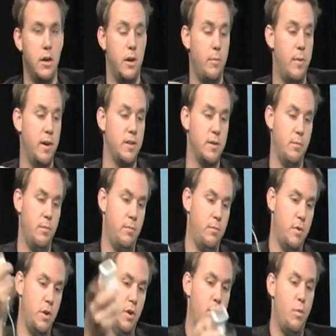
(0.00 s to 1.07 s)
You can make some
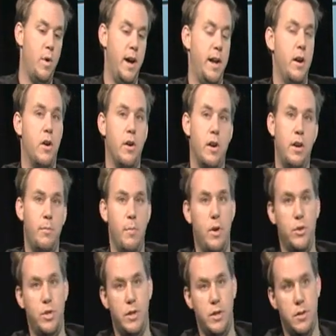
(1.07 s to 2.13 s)
wide arcing
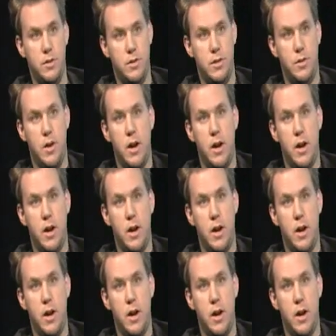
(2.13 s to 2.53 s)
motions.